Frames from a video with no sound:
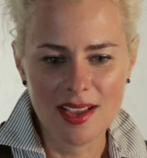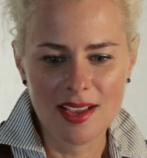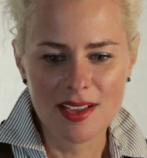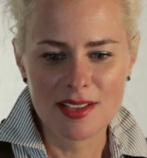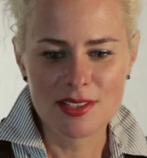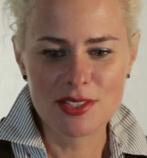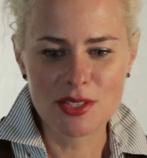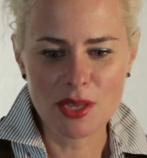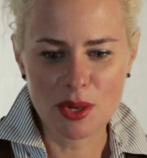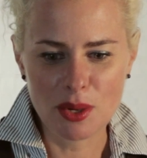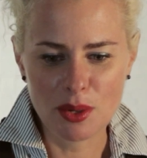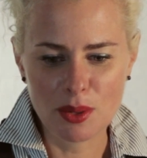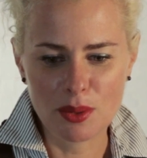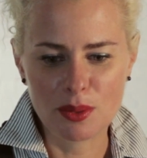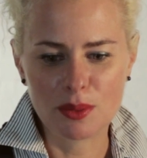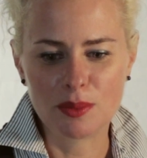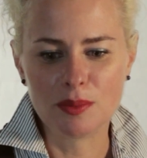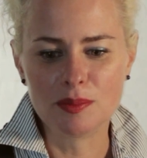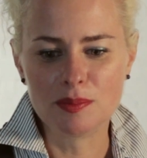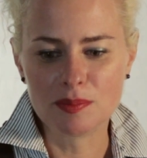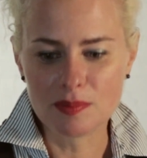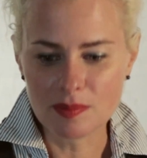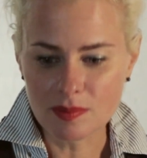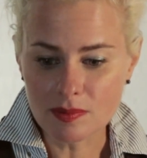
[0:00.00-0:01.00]
So
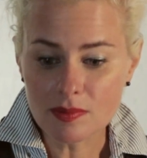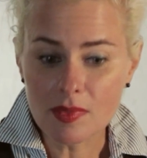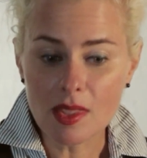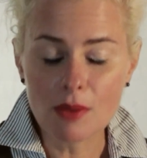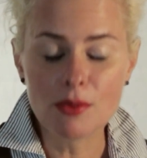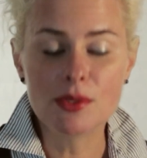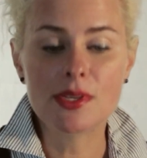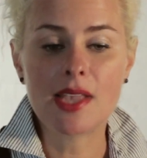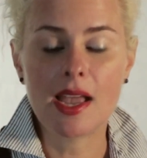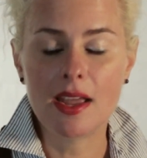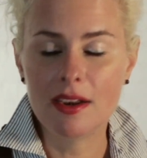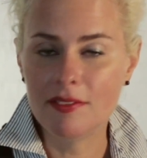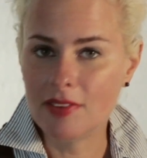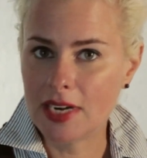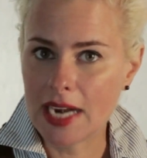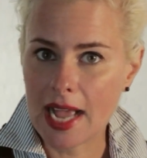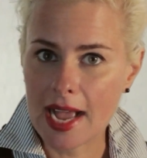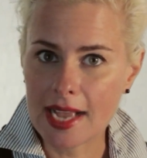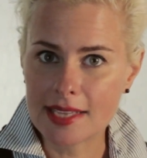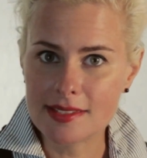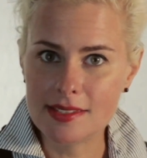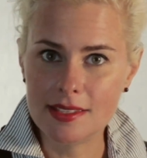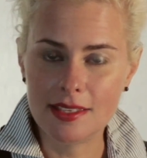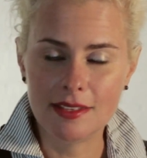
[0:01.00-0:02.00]
it was kind of an
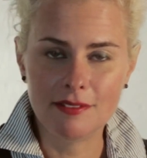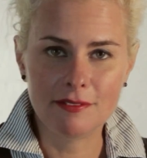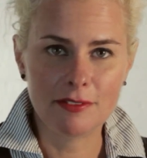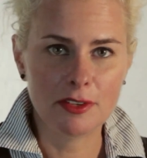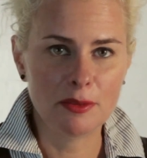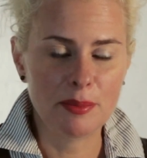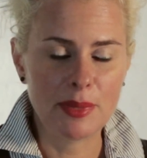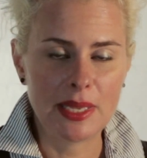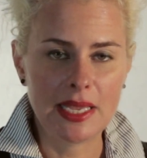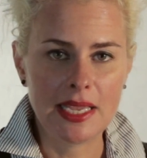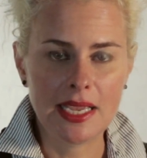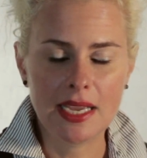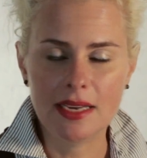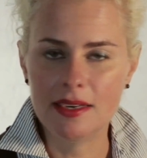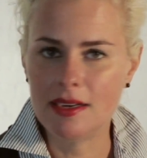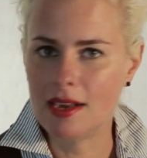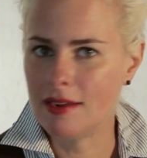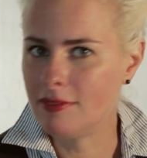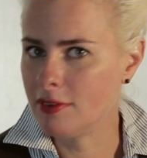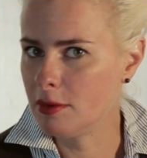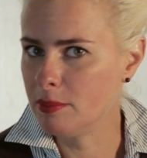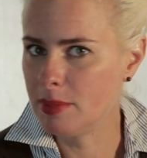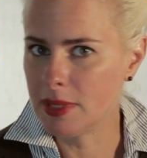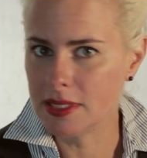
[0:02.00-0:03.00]
accident for me. I'd
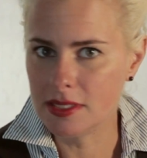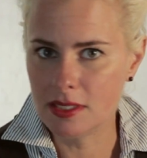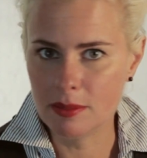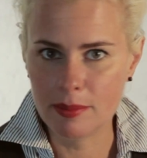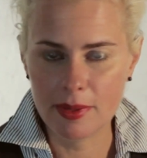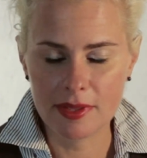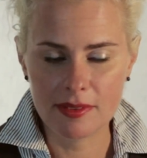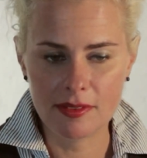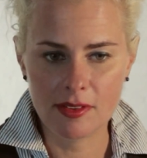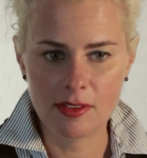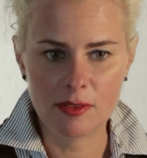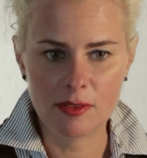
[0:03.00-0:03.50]
never built a business